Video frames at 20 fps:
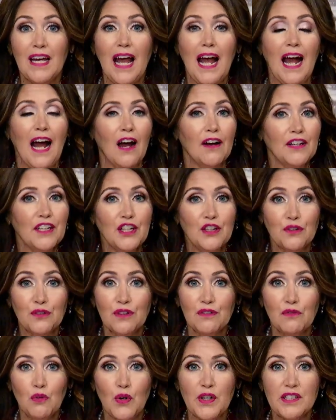how to hear
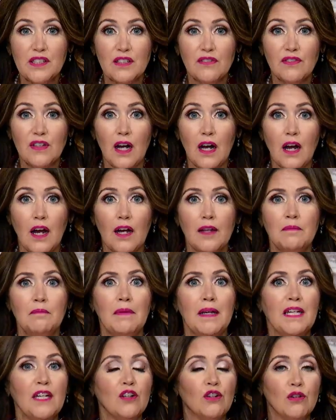the voice of God,
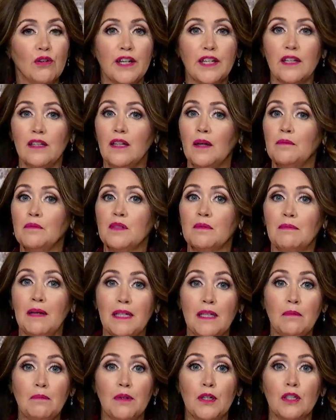many curriculums,
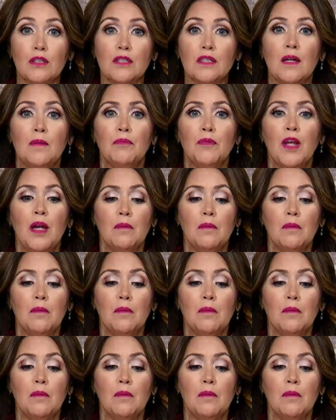many books.